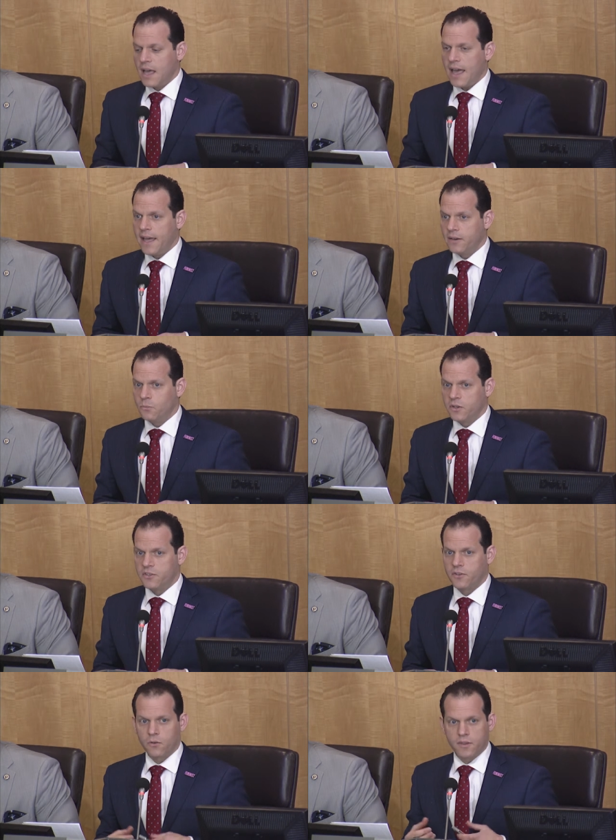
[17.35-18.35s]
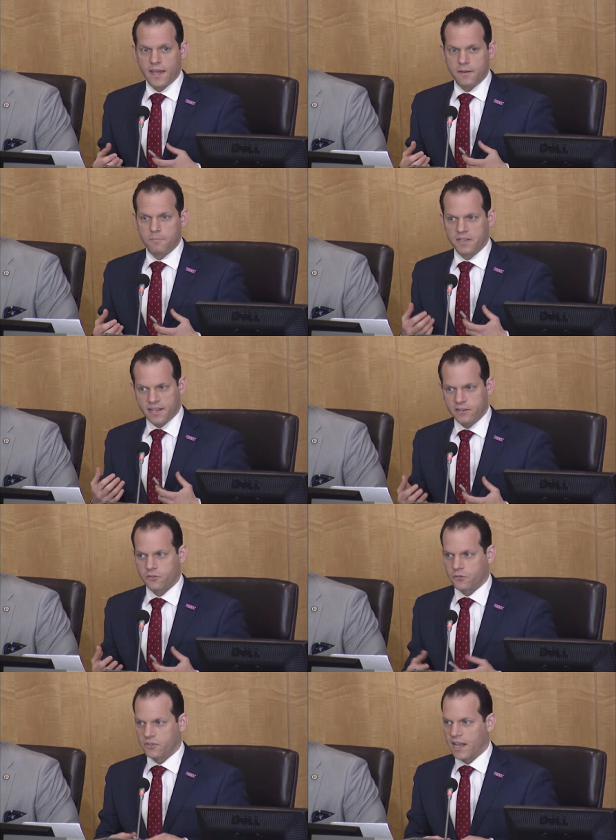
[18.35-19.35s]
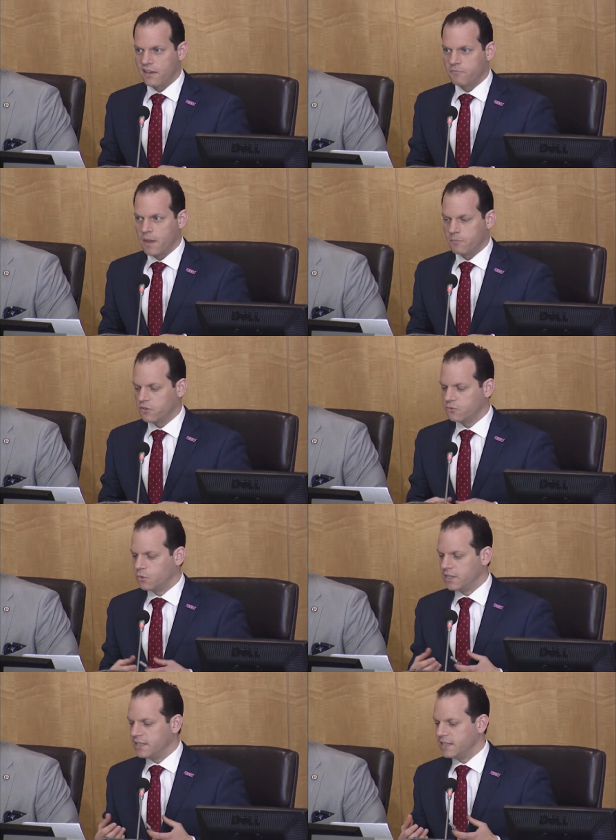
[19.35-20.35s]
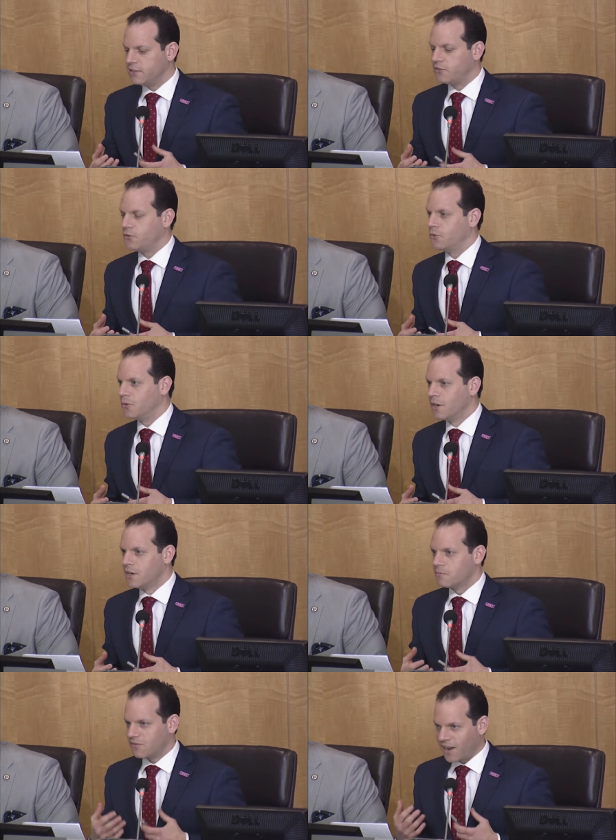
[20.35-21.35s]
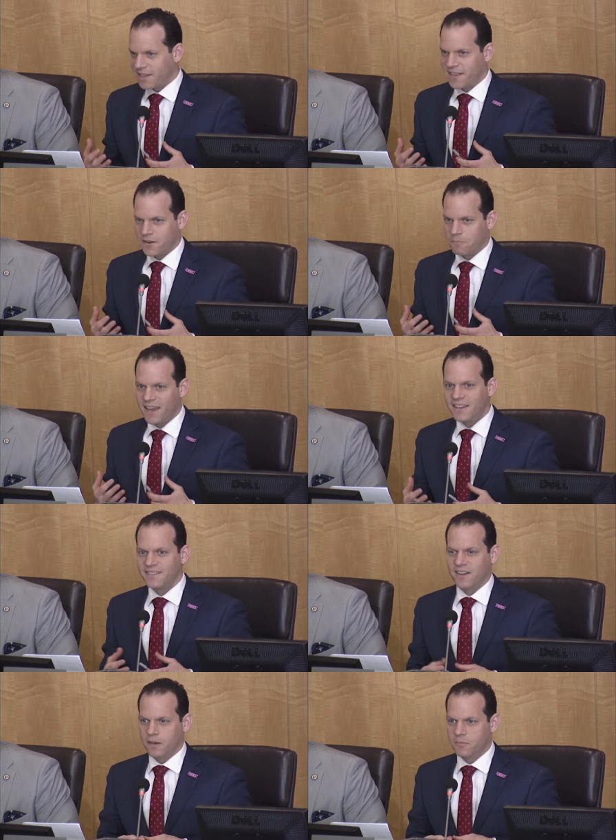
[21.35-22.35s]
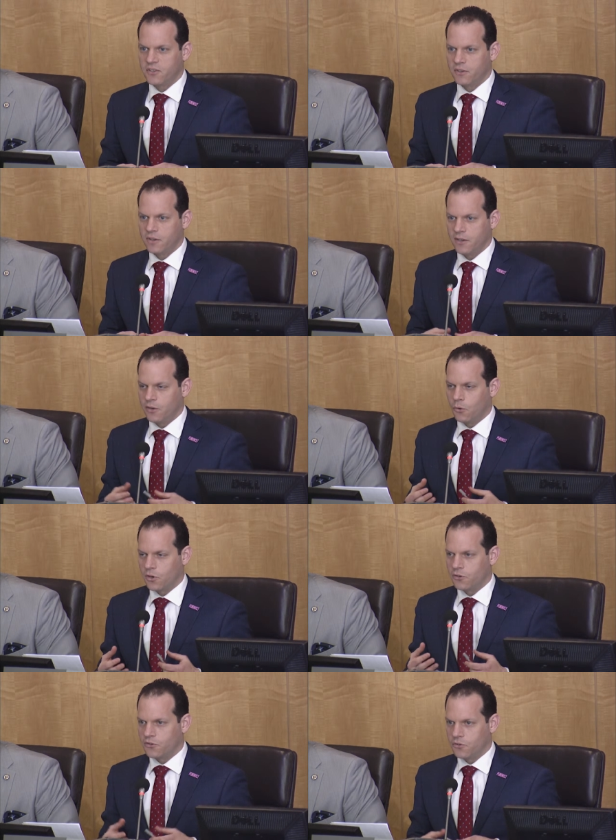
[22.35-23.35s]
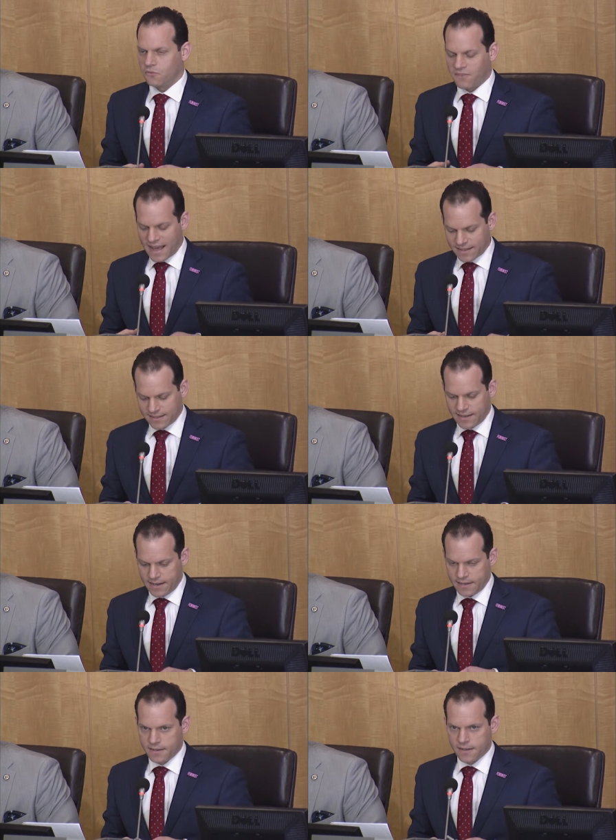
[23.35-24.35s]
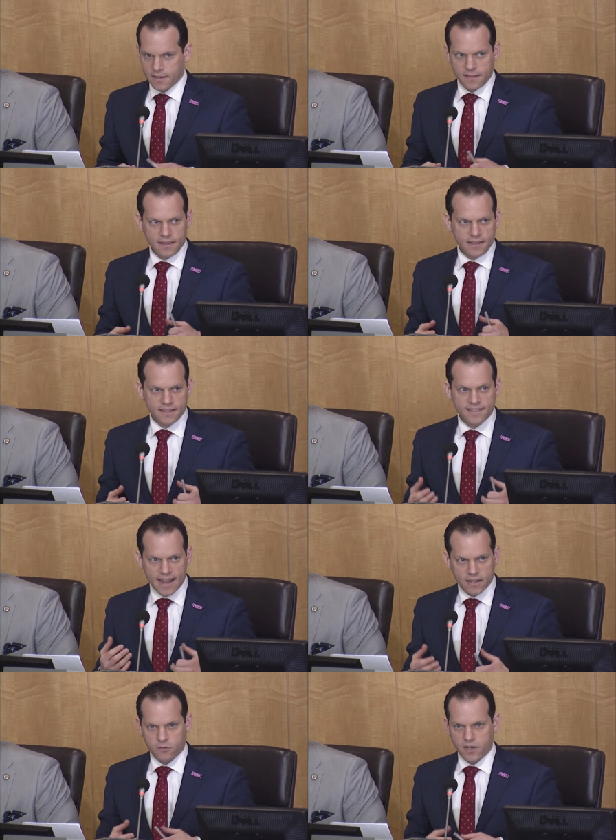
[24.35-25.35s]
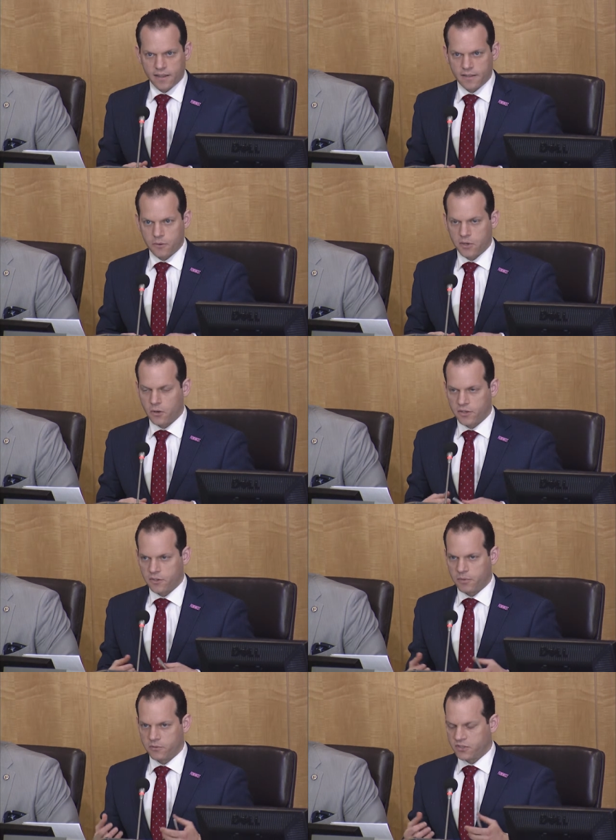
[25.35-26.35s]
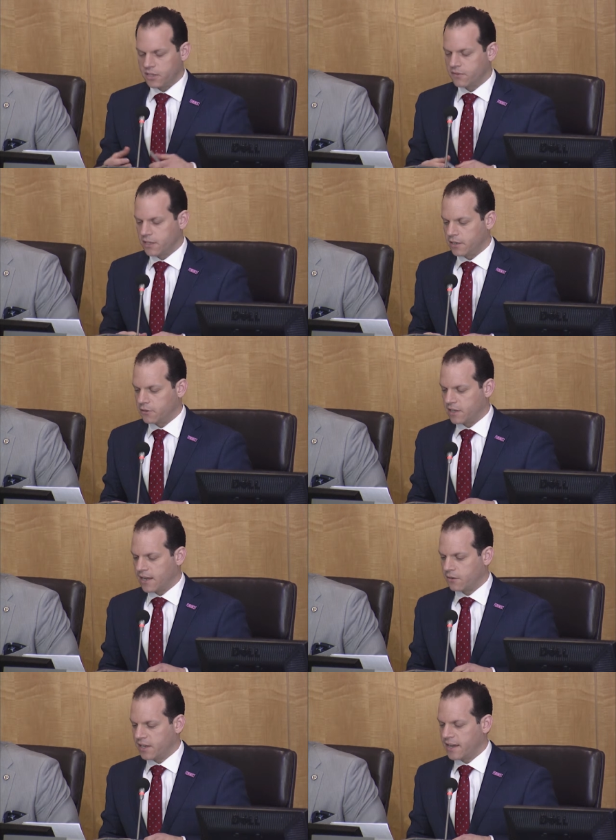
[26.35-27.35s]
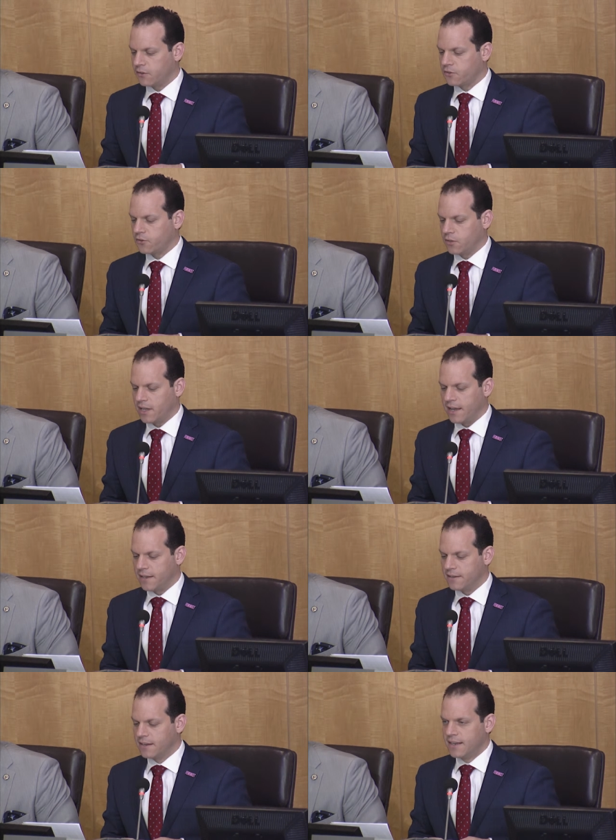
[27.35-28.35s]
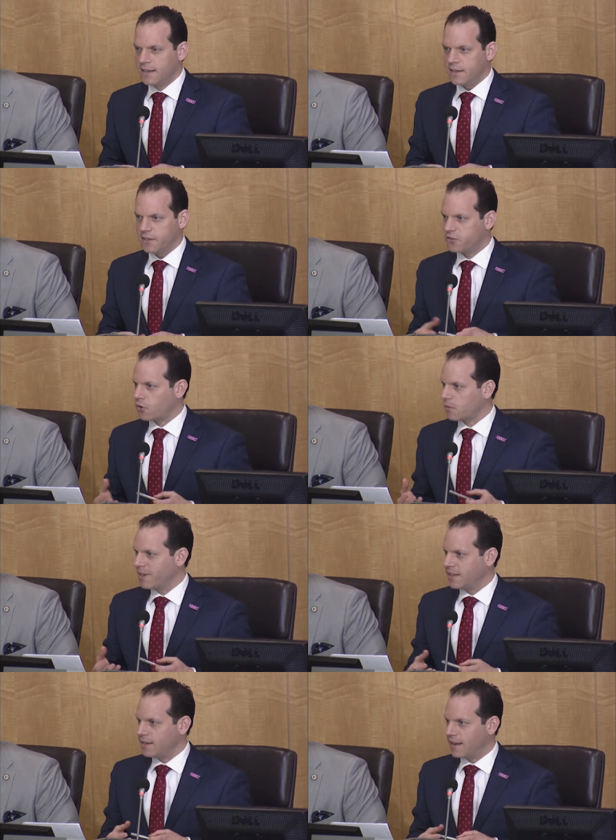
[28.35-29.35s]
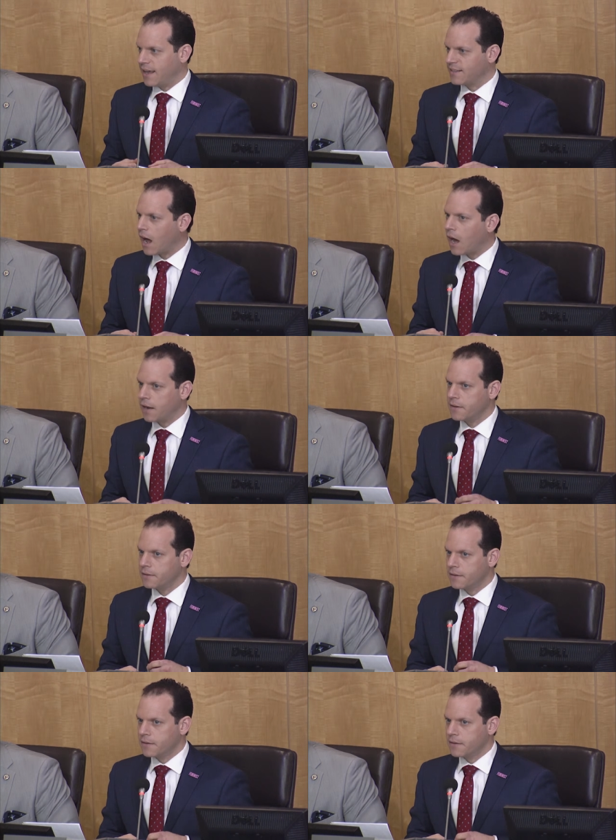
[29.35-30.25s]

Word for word: and was told that potential staff members would need to provide their pay stubs in order to validate the salary that they were going to be receiving here at the county council. And it struck me as odd.